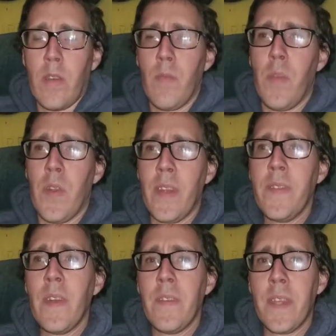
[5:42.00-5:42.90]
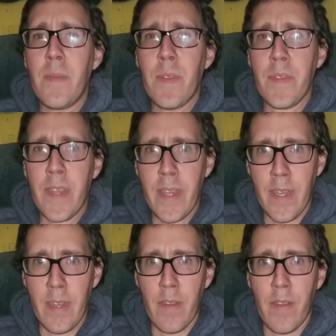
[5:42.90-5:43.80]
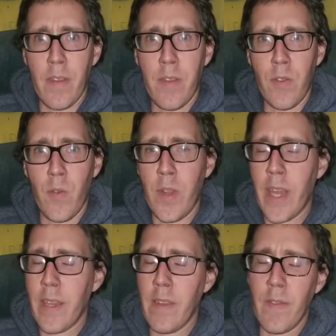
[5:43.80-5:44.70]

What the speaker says: But that's how the demons get in, through negative